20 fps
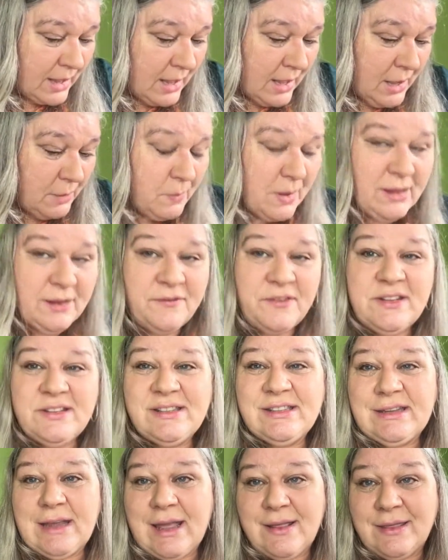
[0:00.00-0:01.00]
Well, if you
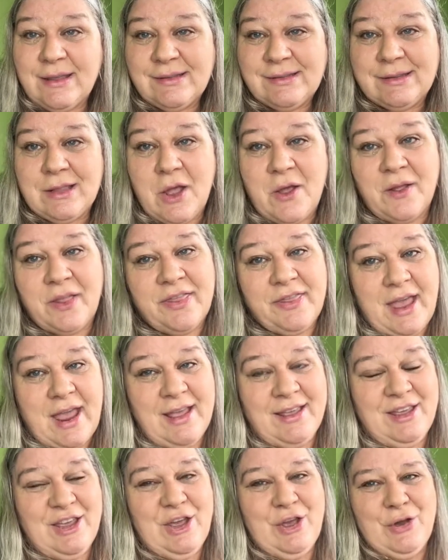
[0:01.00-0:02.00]
stayed this long,
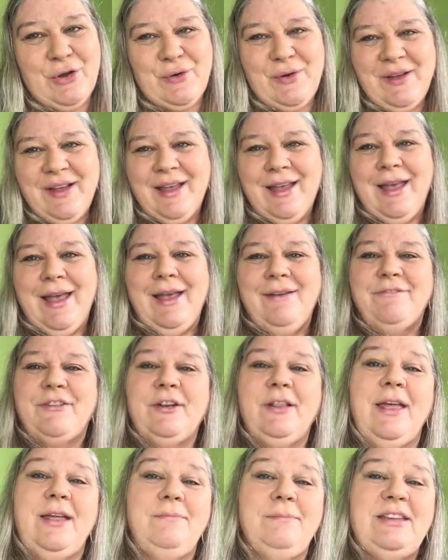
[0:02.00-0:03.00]
thank you for
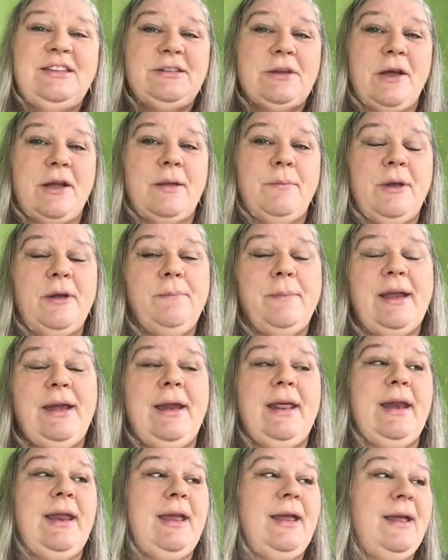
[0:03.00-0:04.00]
letting me talk about my
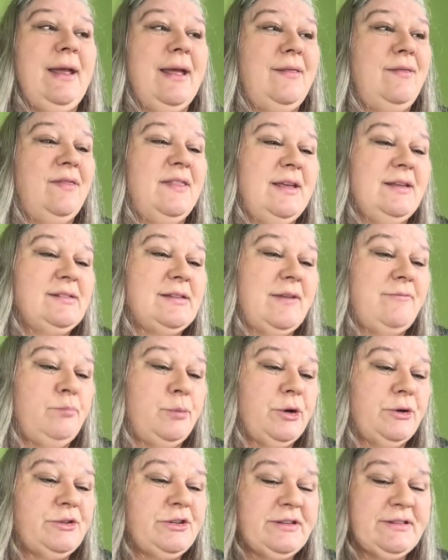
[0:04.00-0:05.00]
knitting and things I've
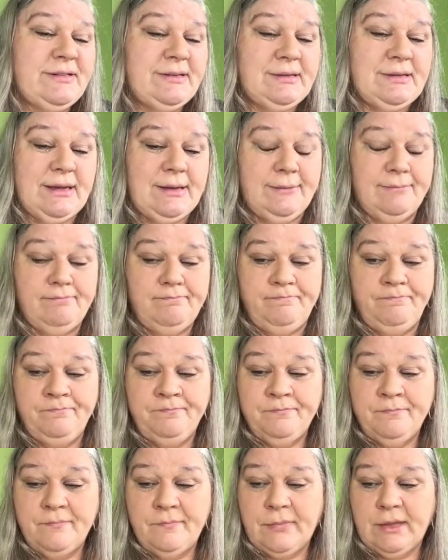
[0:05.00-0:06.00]
purchased and
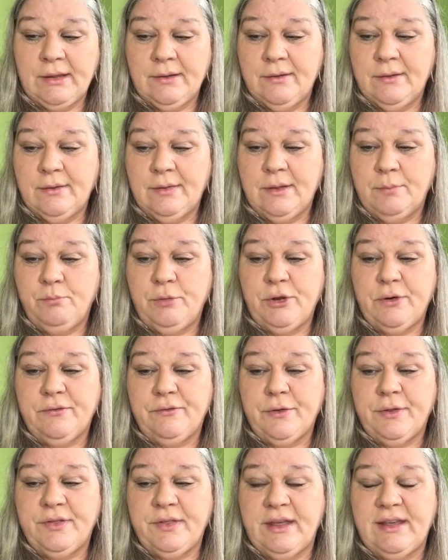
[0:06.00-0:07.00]
the
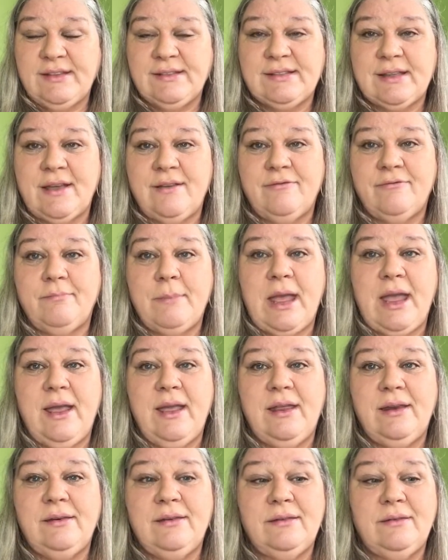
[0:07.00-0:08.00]
beautiful things I've
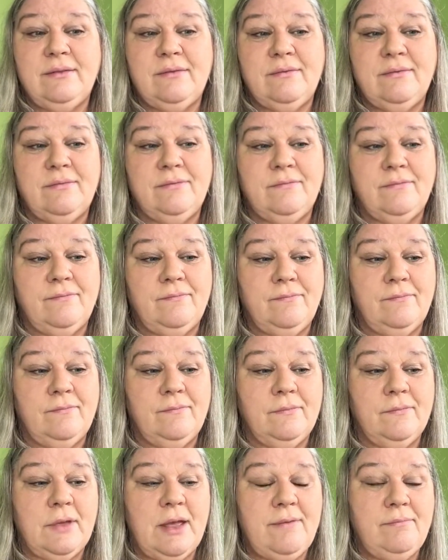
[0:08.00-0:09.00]
made
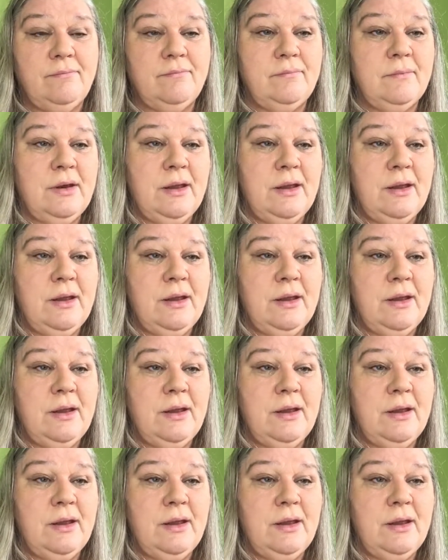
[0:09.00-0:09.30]
and